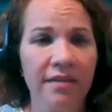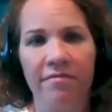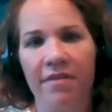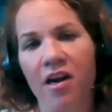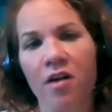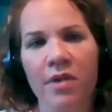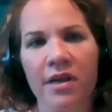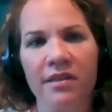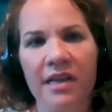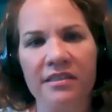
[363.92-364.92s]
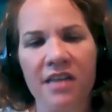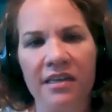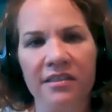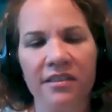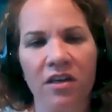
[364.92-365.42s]
environment that's not
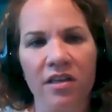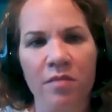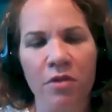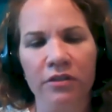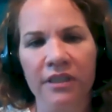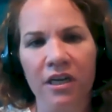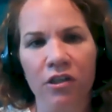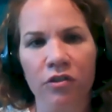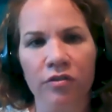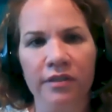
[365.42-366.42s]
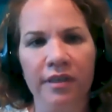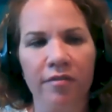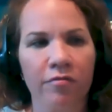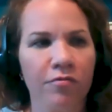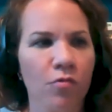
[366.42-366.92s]
necessarily the most
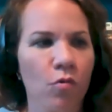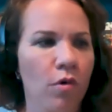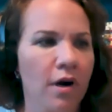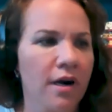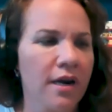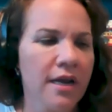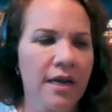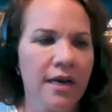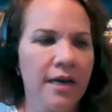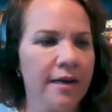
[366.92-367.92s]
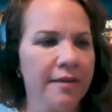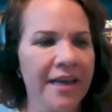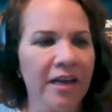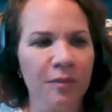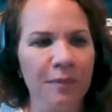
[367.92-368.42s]
inclusive for uh,
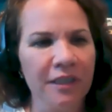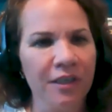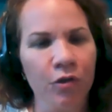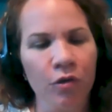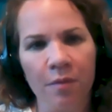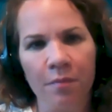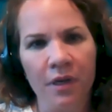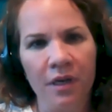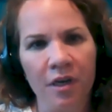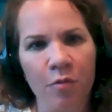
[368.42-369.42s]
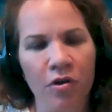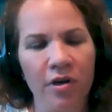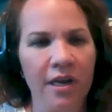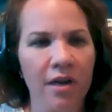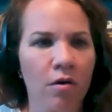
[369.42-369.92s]
the L G B T Q com-
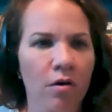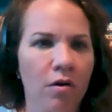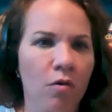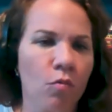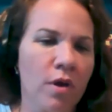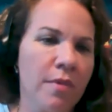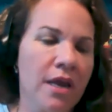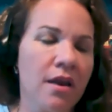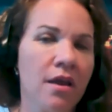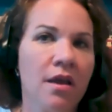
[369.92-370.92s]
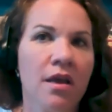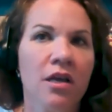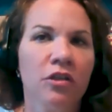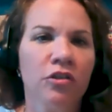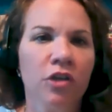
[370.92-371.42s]
community or, or women.
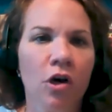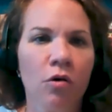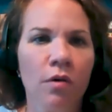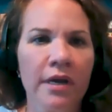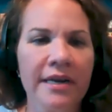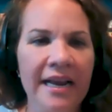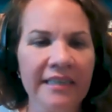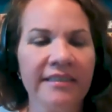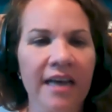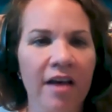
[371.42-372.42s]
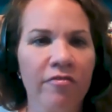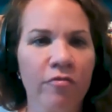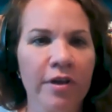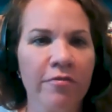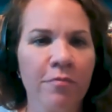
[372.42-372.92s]
So NASEF,
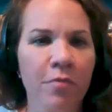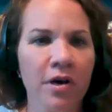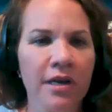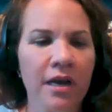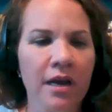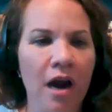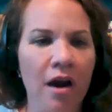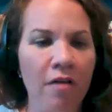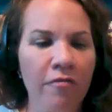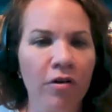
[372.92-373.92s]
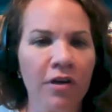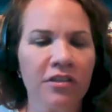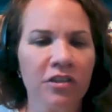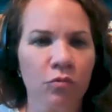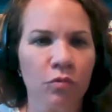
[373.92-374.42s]
we've put our, our
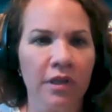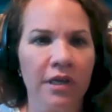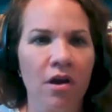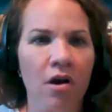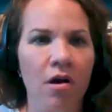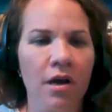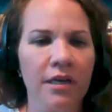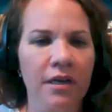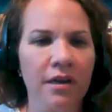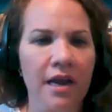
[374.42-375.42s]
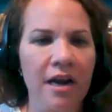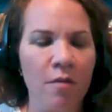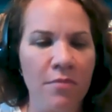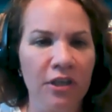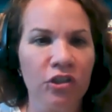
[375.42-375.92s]
focus is really on, and our
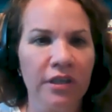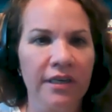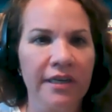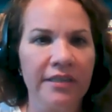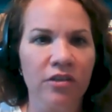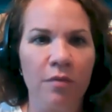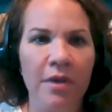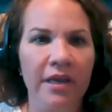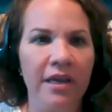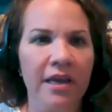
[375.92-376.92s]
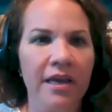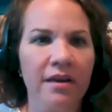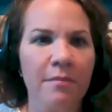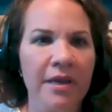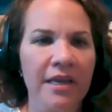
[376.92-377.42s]
mission is on making it,
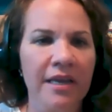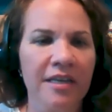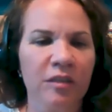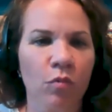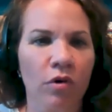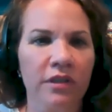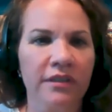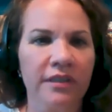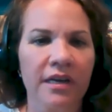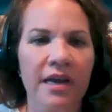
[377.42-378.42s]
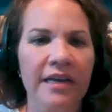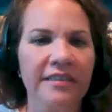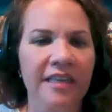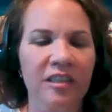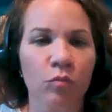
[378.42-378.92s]
making esports
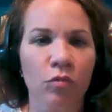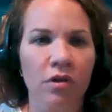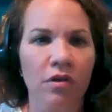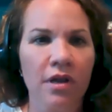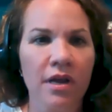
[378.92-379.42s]
accessible